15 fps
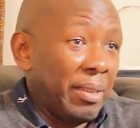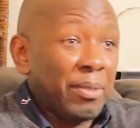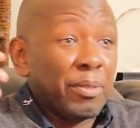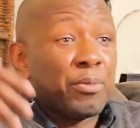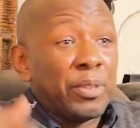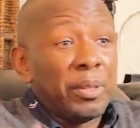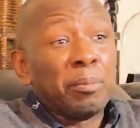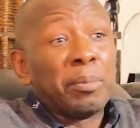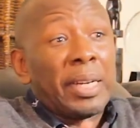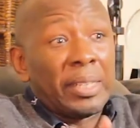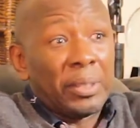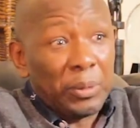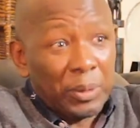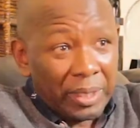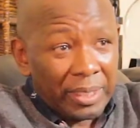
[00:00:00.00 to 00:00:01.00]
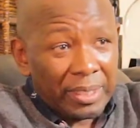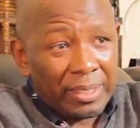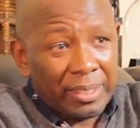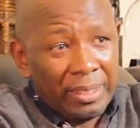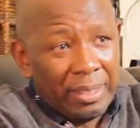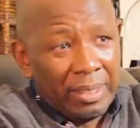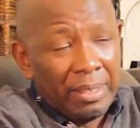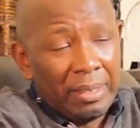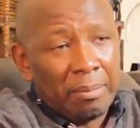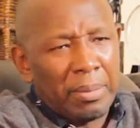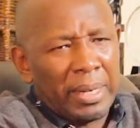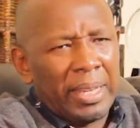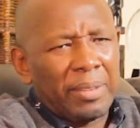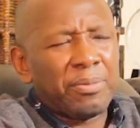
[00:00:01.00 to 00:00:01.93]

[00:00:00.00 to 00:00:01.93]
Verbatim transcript: even feel bad doing it. Huh? Mm. But I